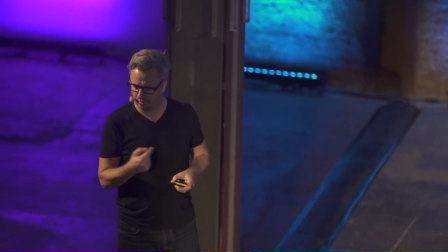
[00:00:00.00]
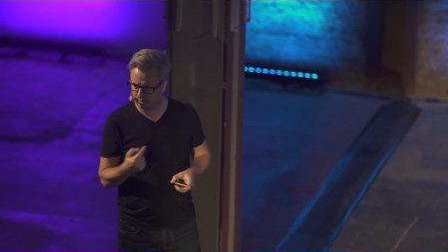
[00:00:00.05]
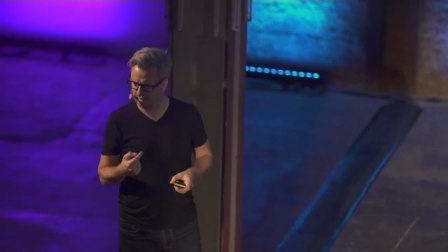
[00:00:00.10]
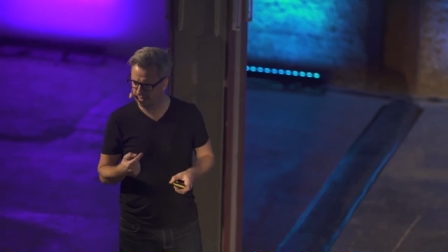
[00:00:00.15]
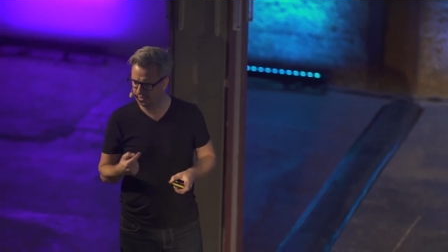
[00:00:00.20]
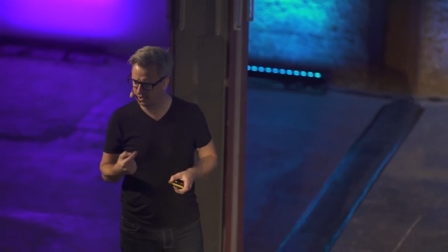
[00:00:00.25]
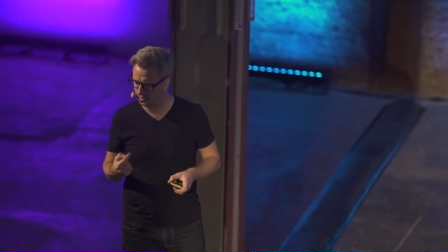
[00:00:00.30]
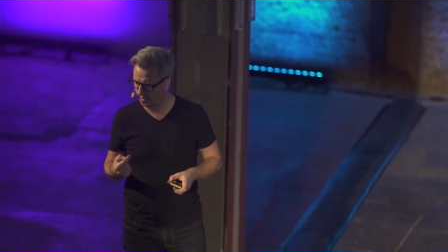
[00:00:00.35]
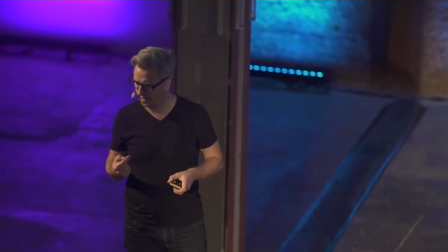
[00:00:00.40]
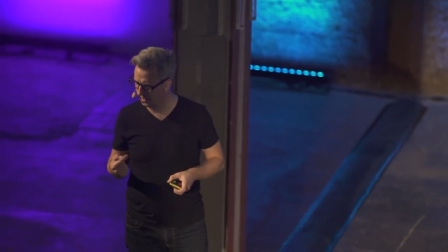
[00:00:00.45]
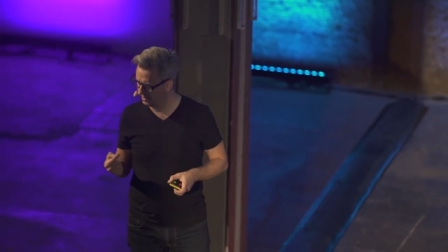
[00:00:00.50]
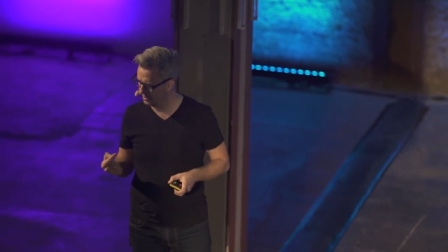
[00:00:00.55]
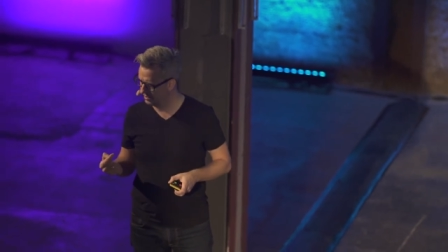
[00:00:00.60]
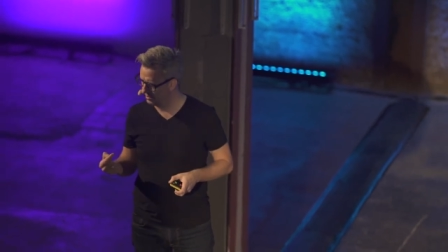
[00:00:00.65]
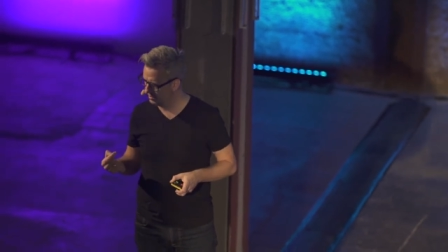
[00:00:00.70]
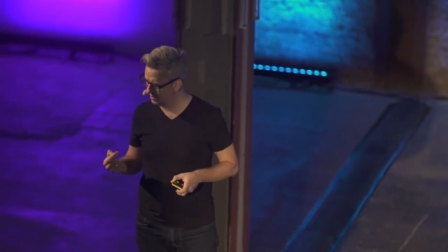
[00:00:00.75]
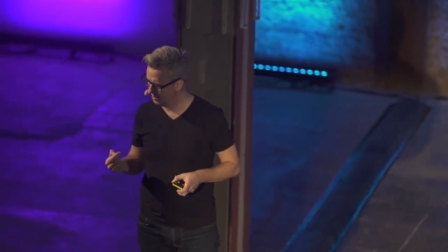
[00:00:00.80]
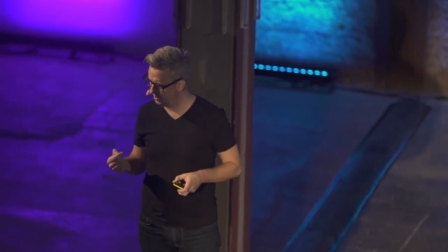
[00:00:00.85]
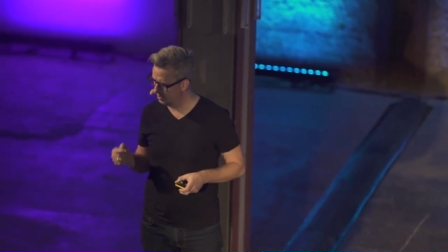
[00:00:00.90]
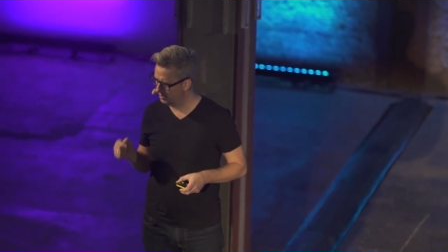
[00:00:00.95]
what are they trying
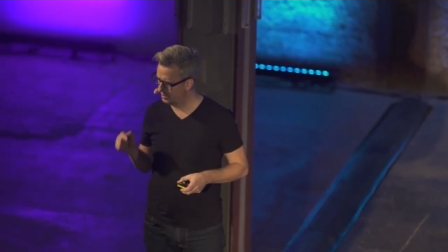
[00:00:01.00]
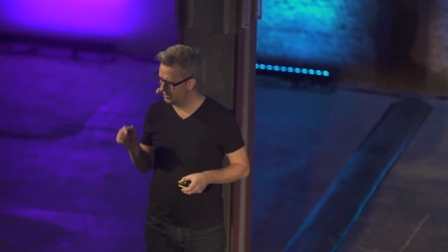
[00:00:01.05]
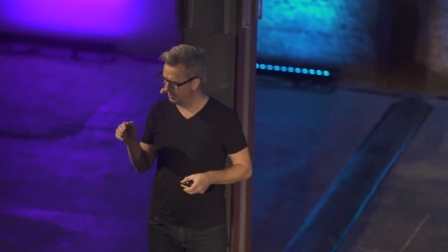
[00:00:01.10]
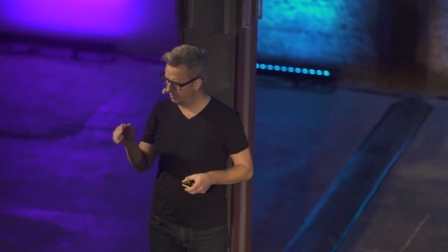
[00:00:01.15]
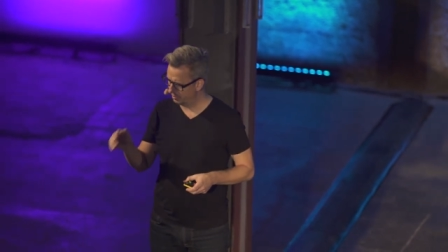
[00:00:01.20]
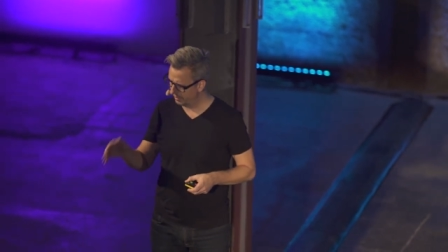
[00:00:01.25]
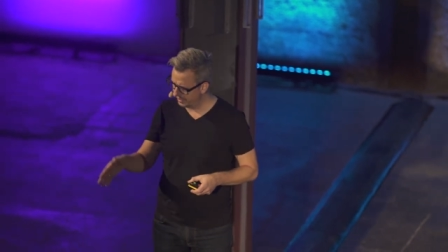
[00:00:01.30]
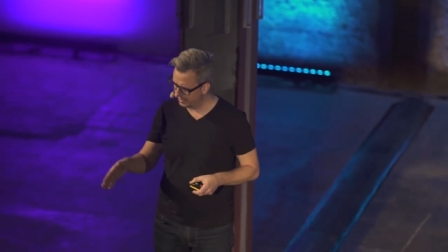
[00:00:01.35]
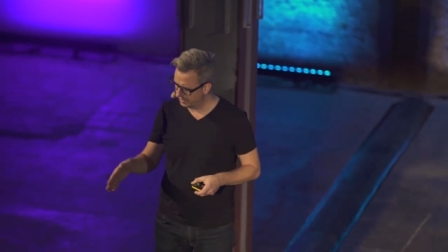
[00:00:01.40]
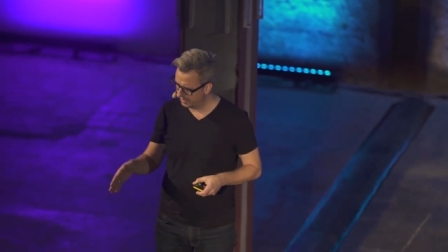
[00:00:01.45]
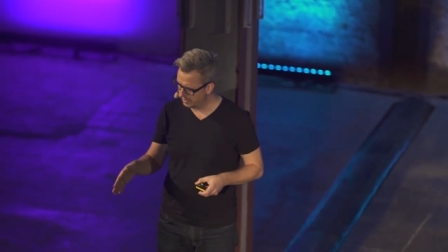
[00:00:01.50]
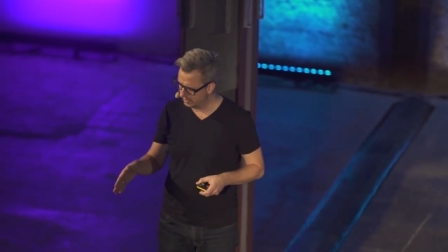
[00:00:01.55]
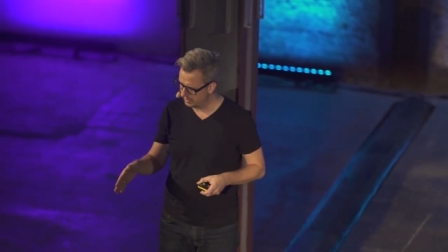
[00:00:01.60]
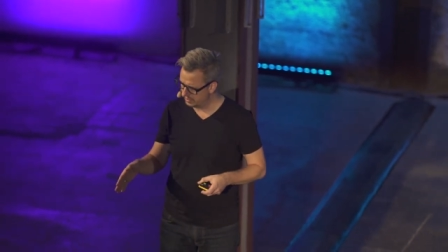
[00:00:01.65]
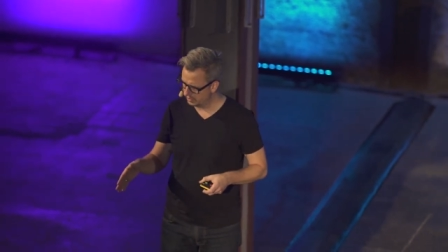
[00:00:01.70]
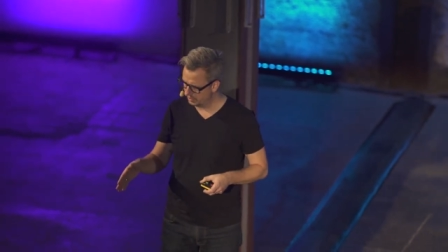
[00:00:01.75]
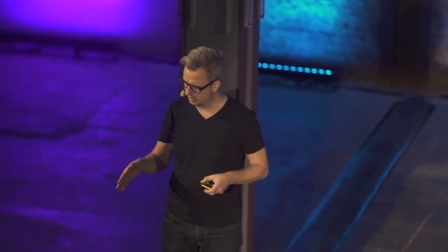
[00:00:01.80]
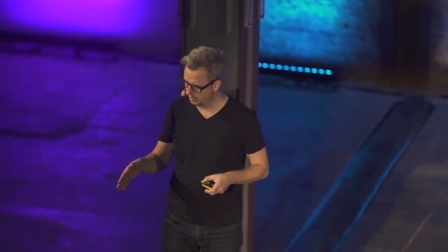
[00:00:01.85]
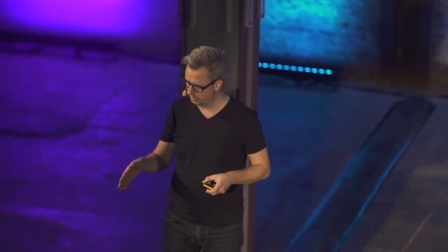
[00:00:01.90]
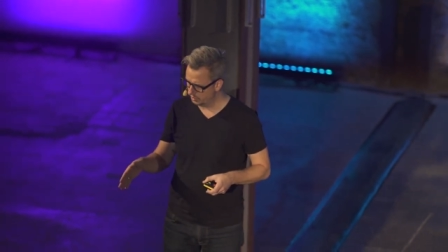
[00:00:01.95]
to do to break
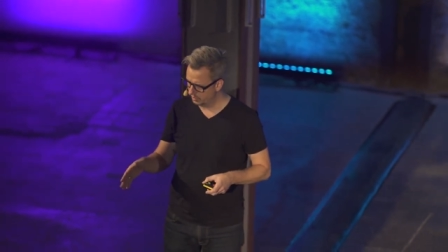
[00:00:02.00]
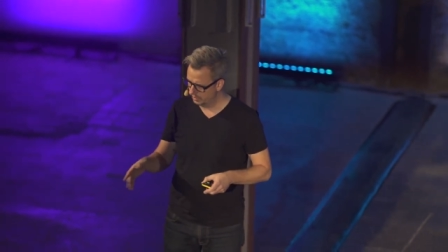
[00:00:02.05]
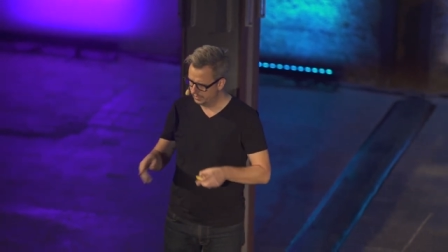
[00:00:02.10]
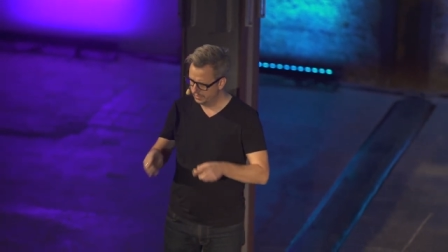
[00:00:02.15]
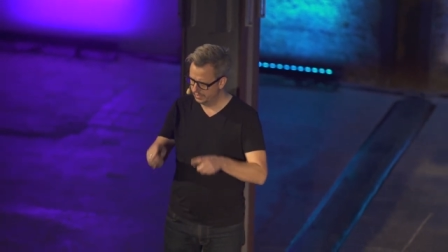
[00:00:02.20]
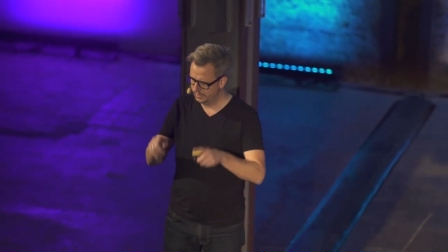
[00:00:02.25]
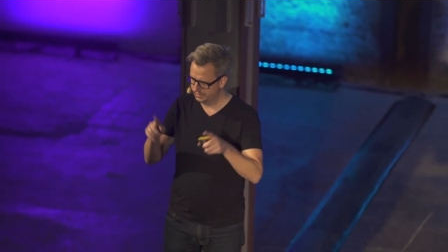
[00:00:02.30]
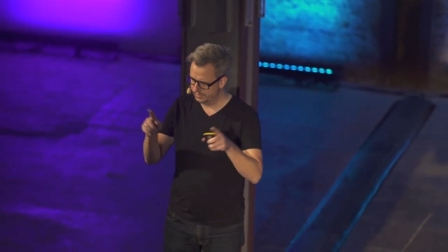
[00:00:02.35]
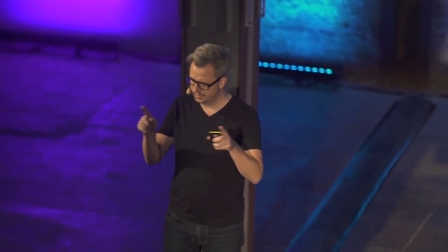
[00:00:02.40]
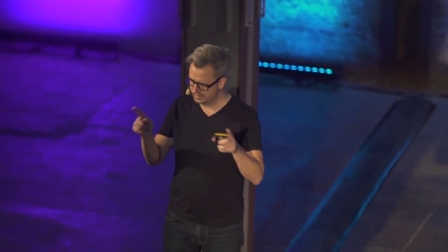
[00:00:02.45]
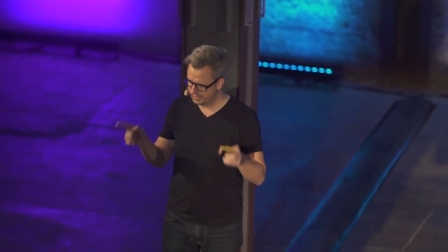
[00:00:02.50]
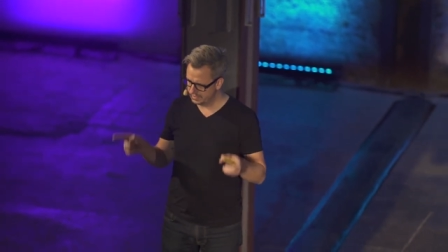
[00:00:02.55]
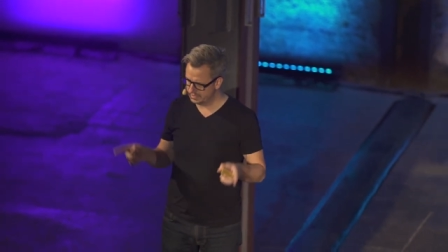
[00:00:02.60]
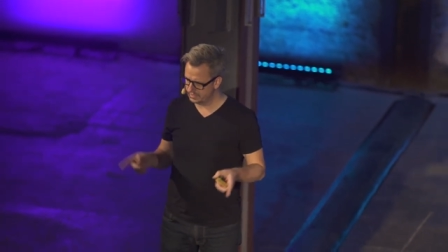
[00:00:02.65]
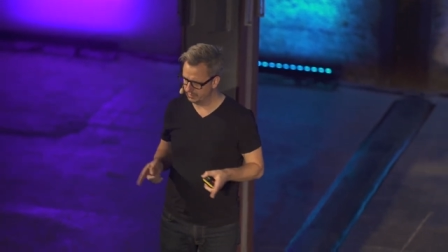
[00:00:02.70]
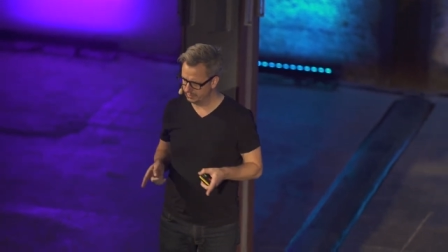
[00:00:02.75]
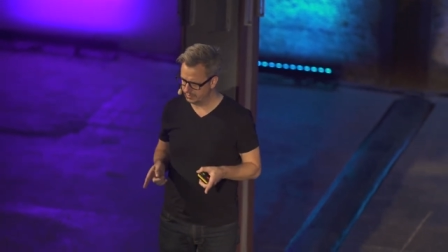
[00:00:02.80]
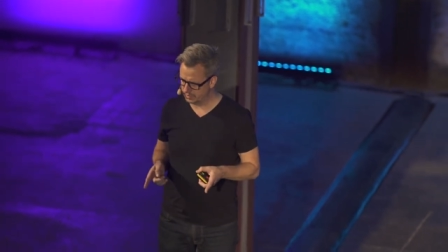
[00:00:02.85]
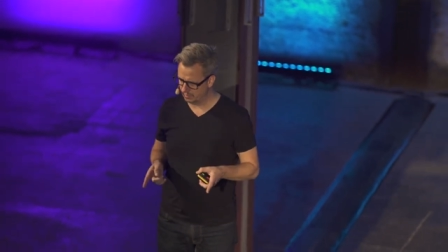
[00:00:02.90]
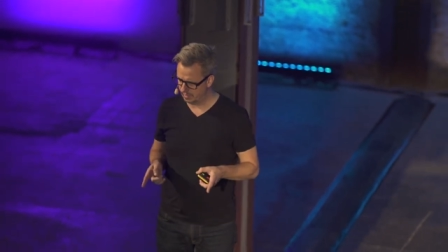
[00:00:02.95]
into the
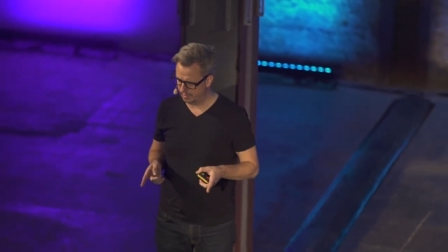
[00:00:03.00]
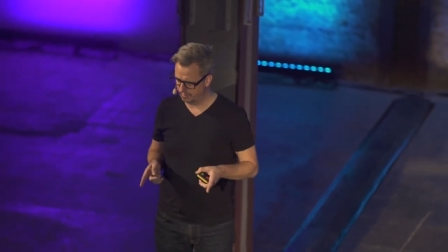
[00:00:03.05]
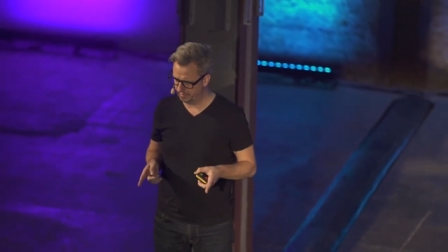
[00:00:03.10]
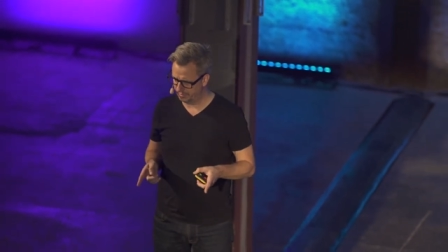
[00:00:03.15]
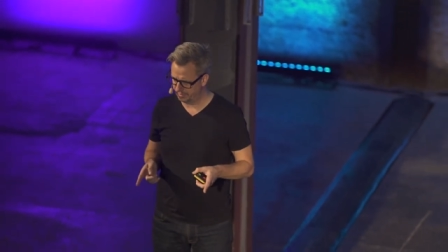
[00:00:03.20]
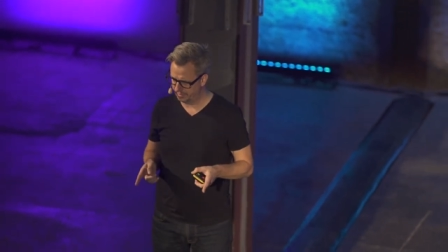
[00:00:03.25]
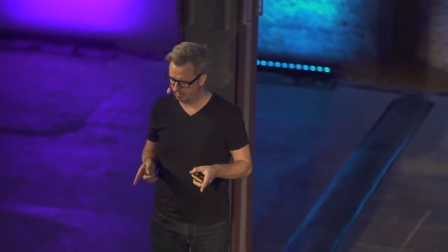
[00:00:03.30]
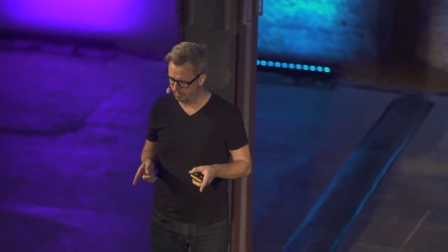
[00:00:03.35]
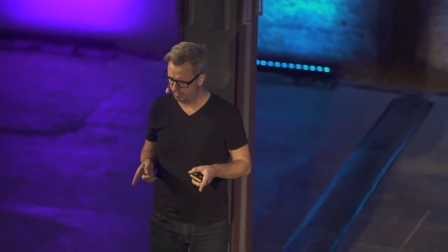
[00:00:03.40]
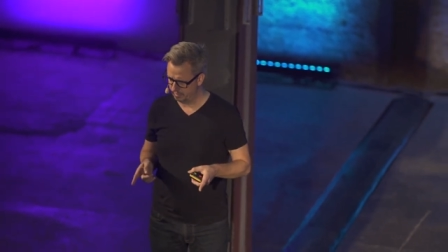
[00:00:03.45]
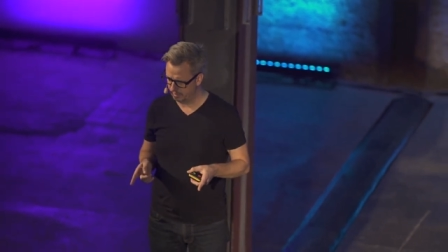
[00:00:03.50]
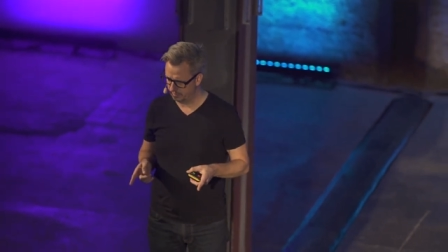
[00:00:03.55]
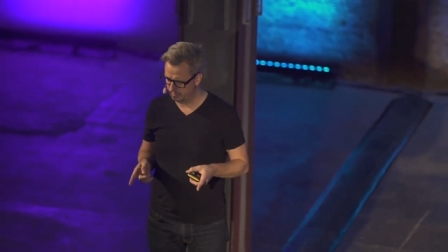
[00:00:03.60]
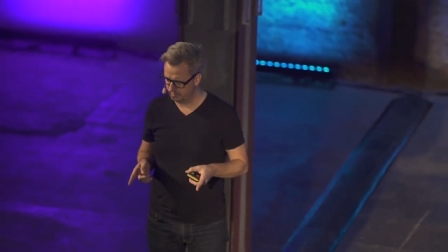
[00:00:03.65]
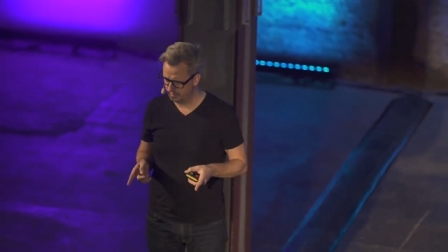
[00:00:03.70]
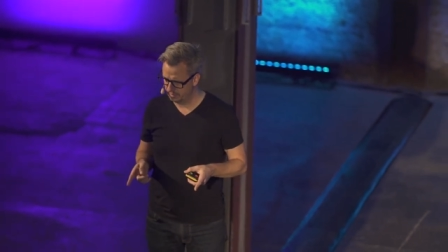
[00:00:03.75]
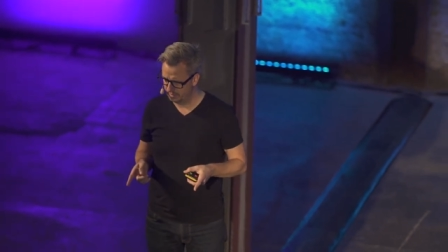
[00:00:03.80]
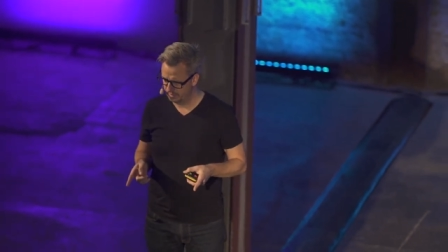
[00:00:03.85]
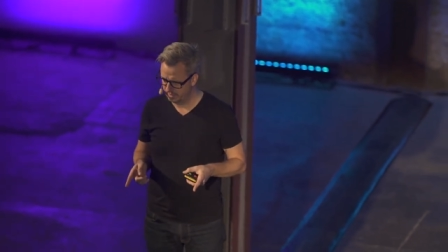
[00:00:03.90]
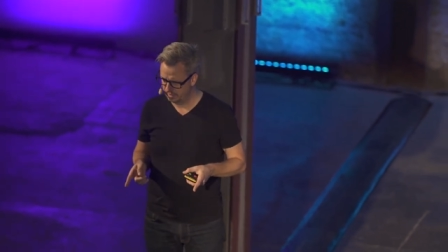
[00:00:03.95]
systems around Ethereum.